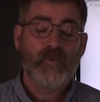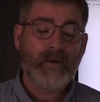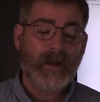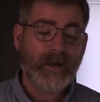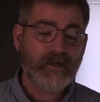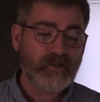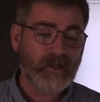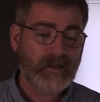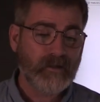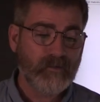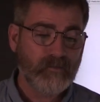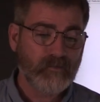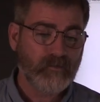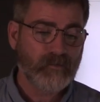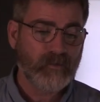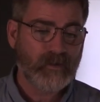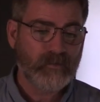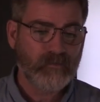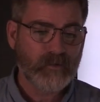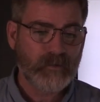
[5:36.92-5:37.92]
we actually
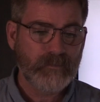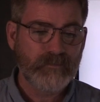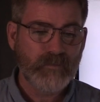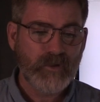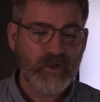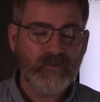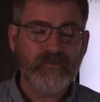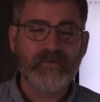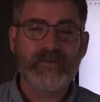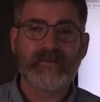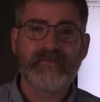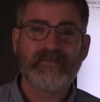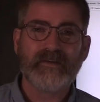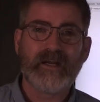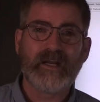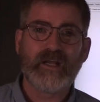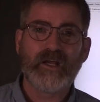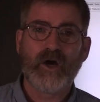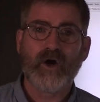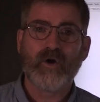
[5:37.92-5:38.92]
removed the
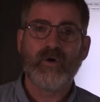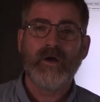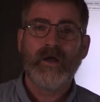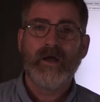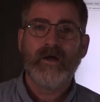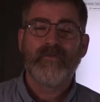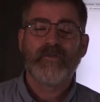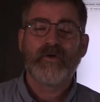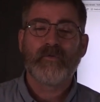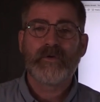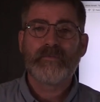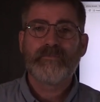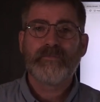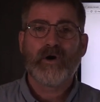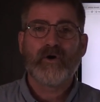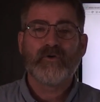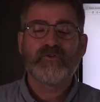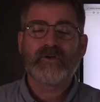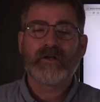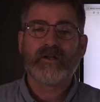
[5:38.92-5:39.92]
video that we
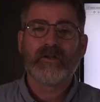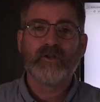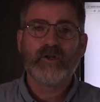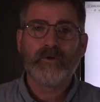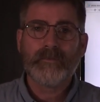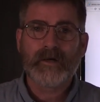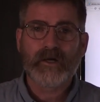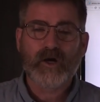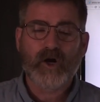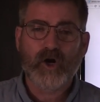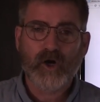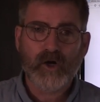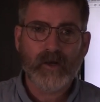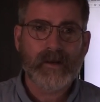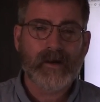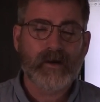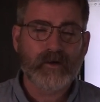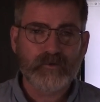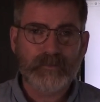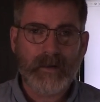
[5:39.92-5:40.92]
posted a little bit
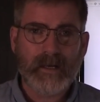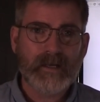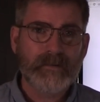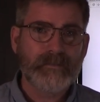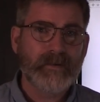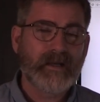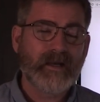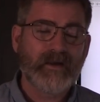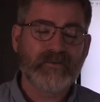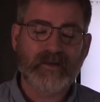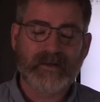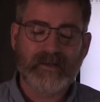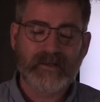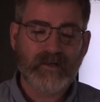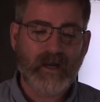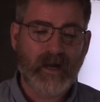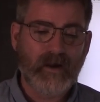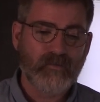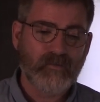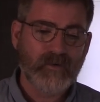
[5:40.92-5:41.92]
earlier. It's mainly because I
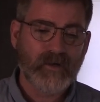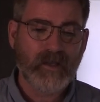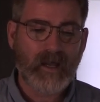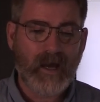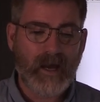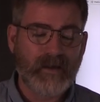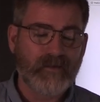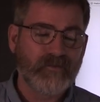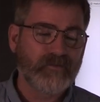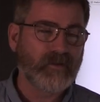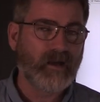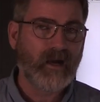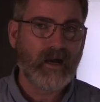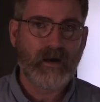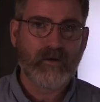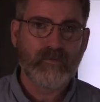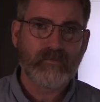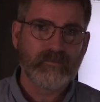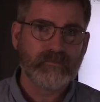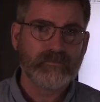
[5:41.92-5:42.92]
did not realize
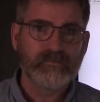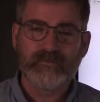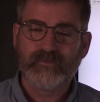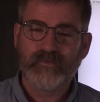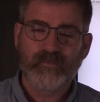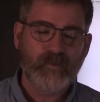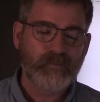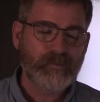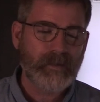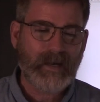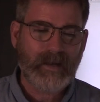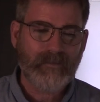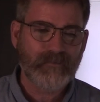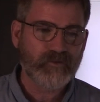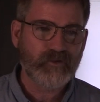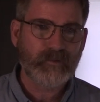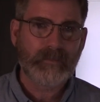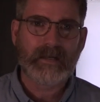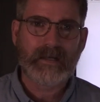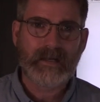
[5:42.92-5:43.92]
uh, we've been
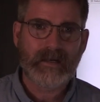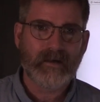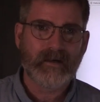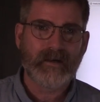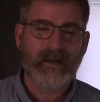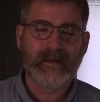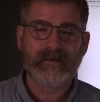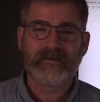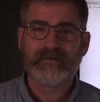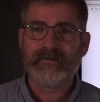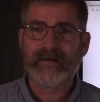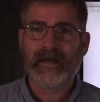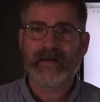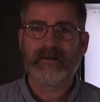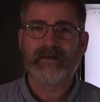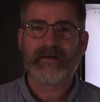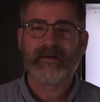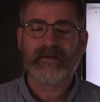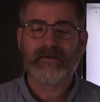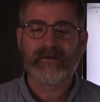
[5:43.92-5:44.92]
having so many internet
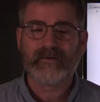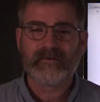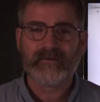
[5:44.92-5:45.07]
technic